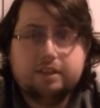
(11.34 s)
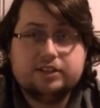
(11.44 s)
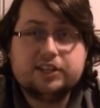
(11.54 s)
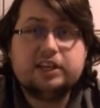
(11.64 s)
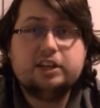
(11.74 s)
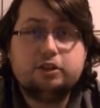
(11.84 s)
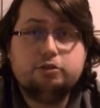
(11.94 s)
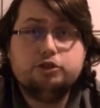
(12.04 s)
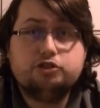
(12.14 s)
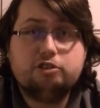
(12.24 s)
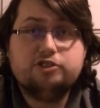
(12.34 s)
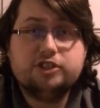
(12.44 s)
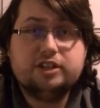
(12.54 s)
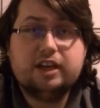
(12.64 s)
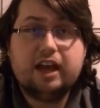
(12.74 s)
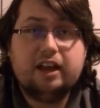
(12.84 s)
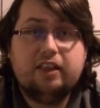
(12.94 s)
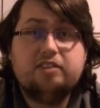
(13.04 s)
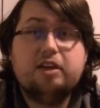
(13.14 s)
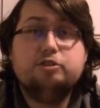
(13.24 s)
The second includes stretching at a
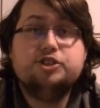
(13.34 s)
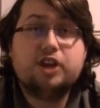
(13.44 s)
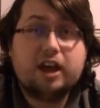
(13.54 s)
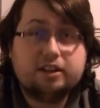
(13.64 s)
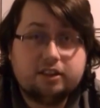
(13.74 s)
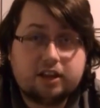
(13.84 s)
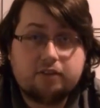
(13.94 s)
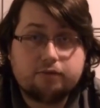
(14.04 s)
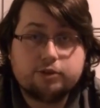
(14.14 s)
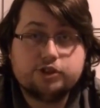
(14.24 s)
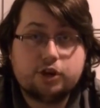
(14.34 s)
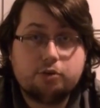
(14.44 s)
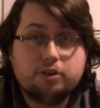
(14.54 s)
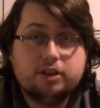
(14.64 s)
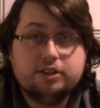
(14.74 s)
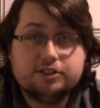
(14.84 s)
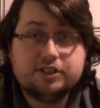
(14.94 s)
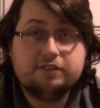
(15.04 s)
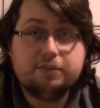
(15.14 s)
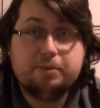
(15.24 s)
length outside of the comfort zone to
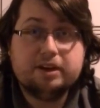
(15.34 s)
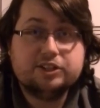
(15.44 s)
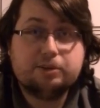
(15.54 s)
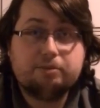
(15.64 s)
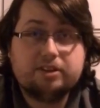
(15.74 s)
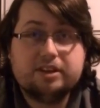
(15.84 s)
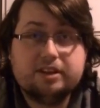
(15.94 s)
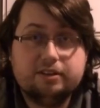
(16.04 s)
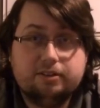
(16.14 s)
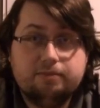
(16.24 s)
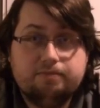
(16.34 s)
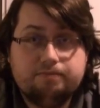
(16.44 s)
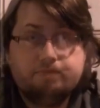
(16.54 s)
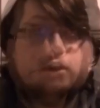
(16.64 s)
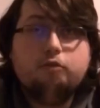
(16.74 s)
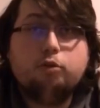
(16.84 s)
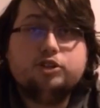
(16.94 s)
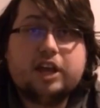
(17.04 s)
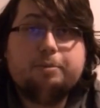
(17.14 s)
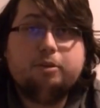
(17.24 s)
give the penis something to heal. For
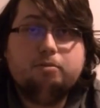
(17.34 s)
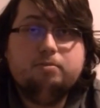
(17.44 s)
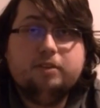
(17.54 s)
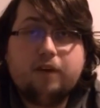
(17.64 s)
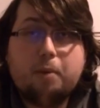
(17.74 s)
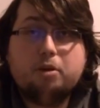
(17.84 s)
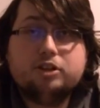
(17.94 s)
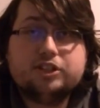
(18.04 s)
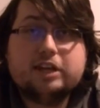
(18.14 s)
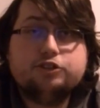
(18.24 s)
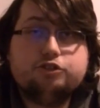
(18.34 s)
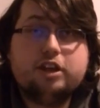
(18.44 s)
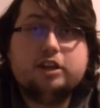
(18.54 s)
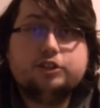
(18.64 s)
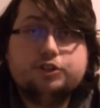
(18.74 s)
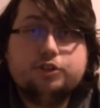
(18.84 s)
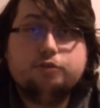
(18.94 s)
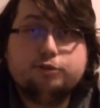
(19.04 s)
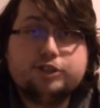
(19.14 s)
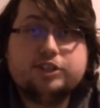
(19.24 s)
example, if I wear the
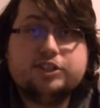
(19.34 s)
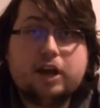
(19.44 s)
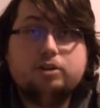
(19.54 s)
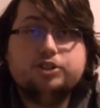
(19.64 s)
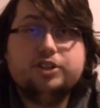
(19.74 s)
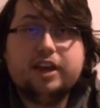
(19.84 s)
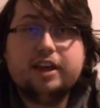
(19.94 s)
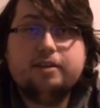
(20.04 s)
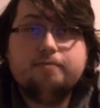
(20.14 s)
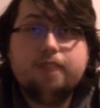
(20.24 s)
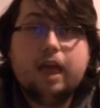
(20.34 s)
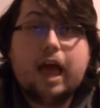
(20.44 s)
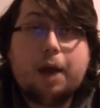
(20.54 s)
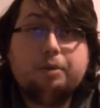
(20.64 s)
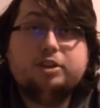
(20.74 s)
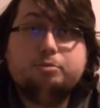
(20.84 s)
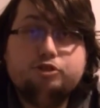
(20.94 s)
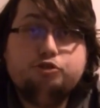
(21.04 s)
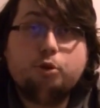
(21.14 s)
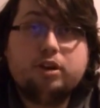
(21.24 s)
SizeGenetics for 6 hours a day, I want the
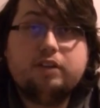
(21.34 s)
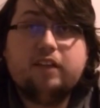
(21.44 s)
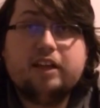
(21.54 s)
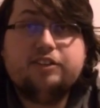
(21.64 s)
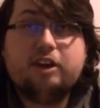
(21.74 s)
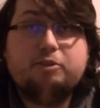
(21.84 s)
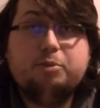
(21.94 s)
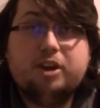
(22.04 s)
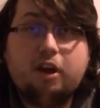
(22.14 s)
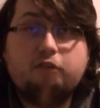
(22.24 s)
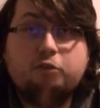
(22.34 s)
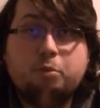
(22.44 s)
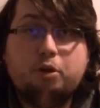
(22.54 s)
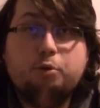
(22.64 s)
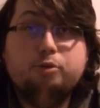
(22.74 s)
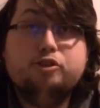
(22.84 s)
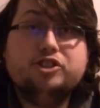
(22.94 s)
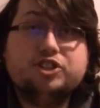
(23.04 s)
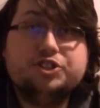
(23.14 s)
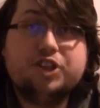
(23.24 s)
majority of that time to be comfortable with
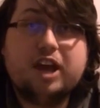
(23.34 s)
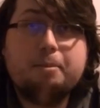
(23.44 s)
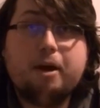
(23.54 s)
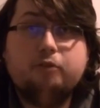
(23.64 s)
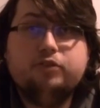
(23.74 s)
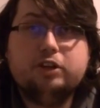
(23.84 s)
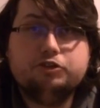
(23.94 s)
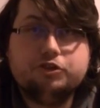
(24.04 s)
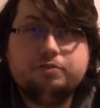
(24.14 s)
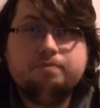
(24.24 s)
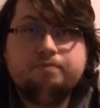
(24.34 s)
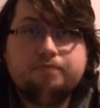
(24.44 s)
just a slight amount of tension.